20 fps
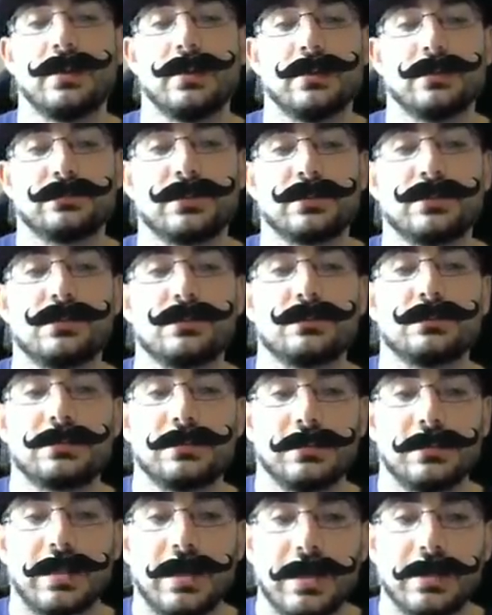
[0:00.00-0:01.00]
So you
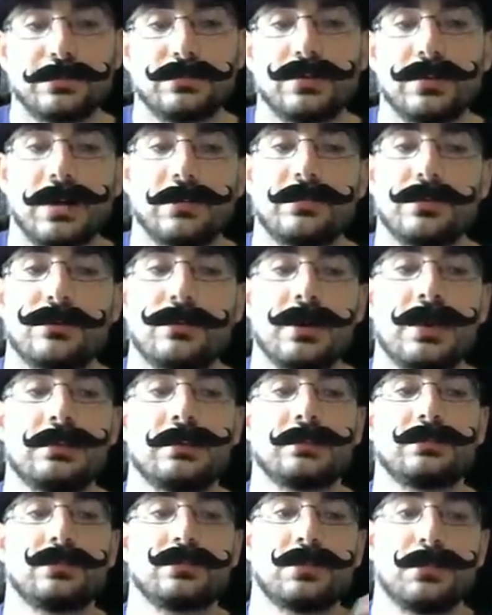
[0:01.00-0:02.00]
would like to have a way
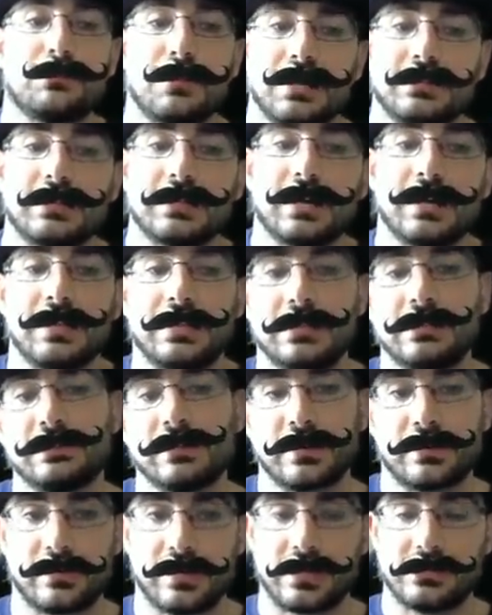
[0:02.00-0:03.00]
that automatically
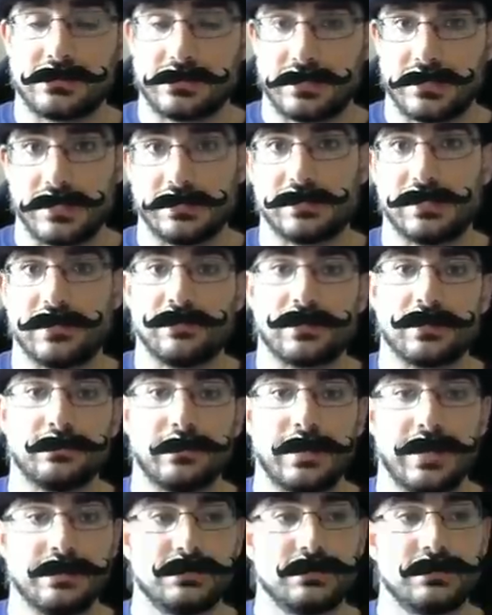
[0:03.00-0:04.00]
integrates Git
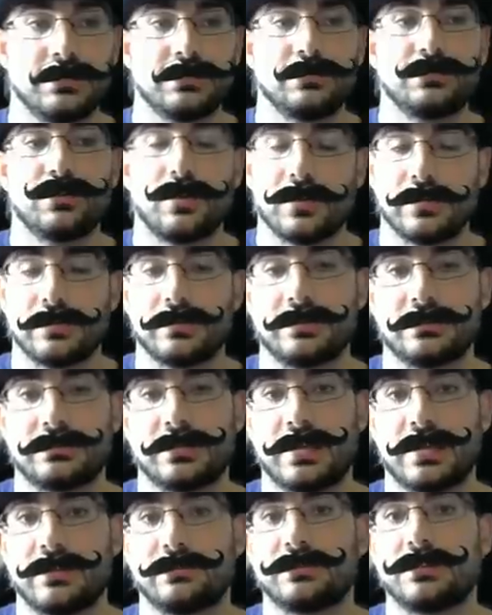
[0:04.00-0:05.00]
information into all the
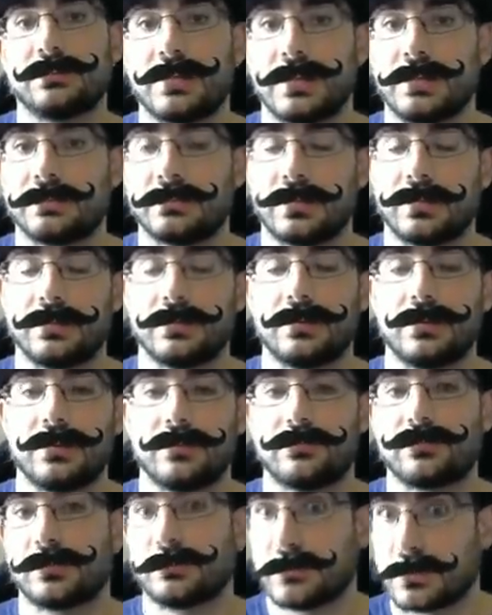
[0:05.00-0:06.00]
saved data
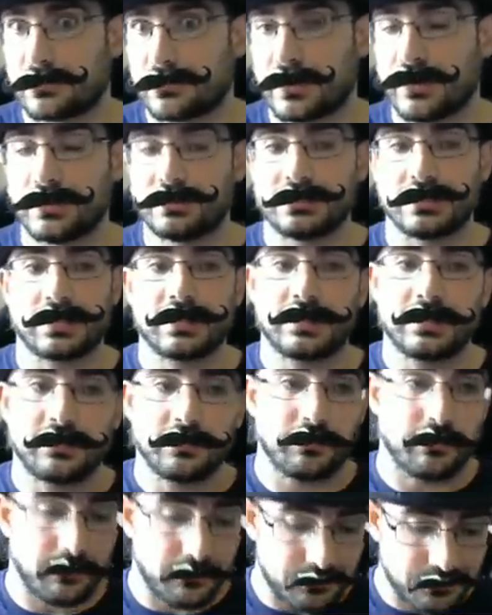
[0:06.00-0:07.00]
from your project.
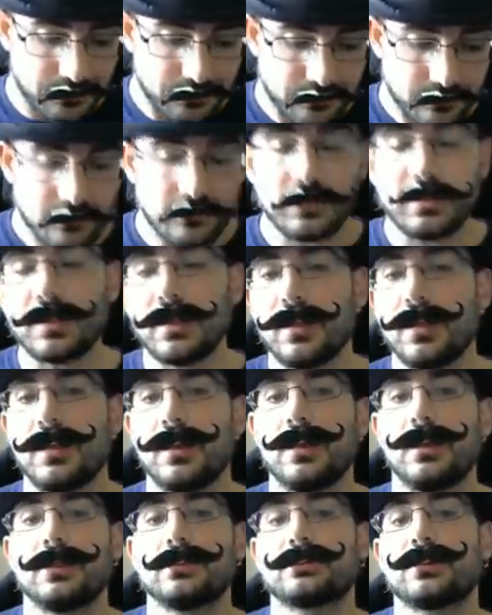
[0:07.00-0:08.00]

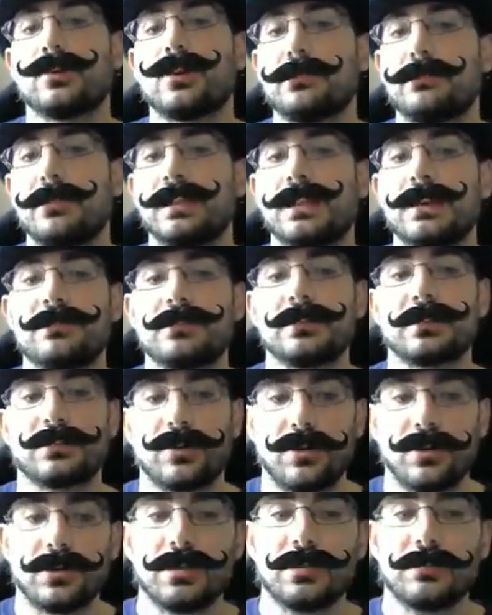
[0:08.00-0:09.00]
So we believe that
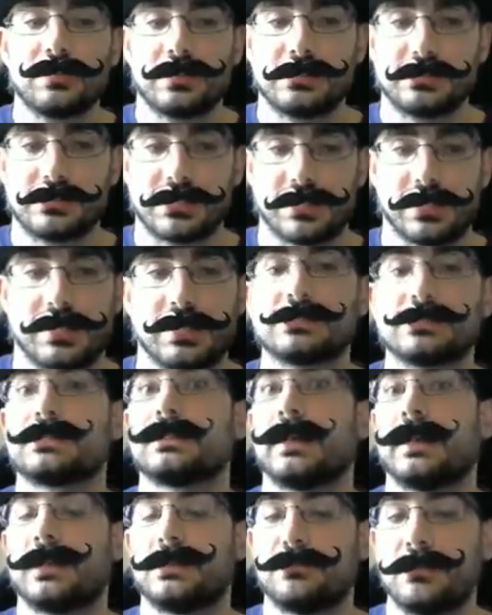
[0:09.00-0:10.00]
all of these
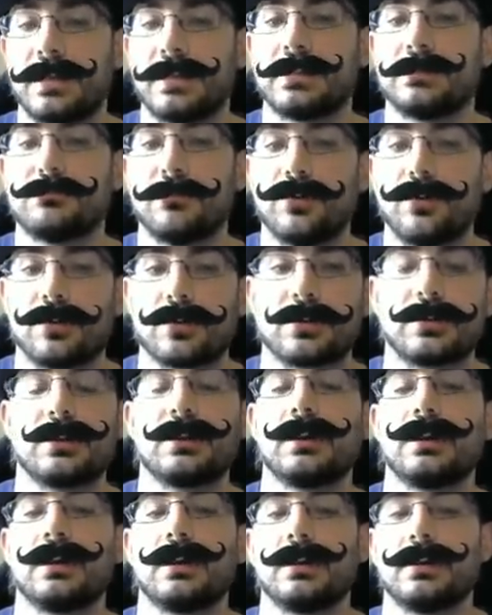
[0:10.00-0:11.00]
things and many more
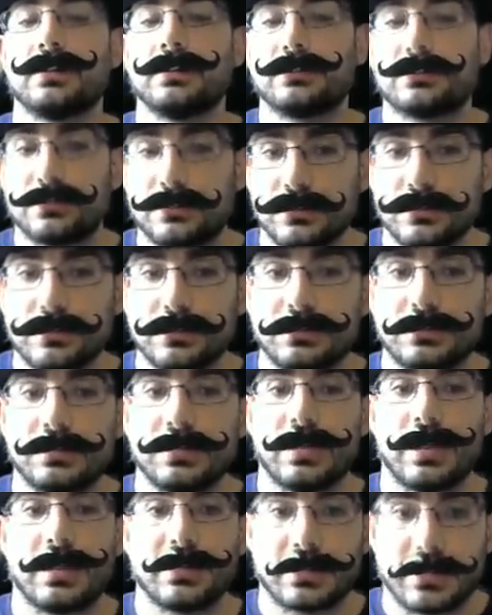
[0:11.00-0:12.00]
should
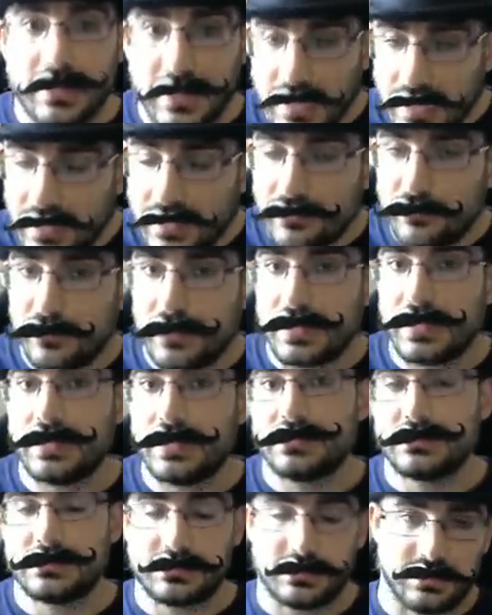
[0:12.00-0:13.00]
and can
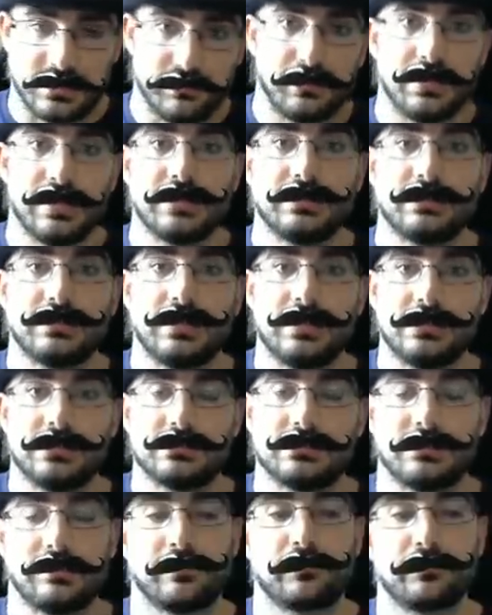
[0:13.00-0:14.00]
be simple and
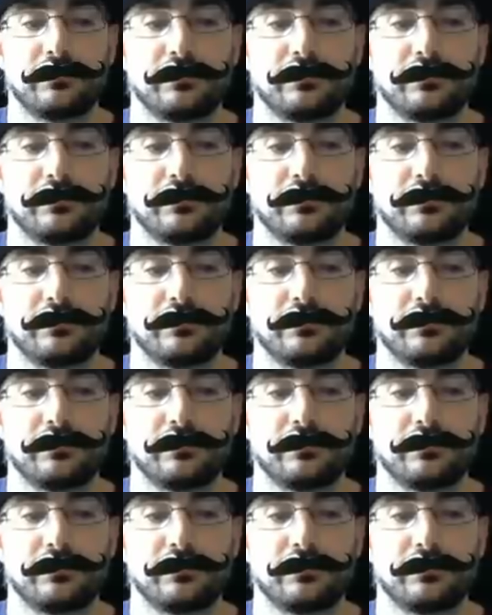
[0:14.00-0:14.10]
easy.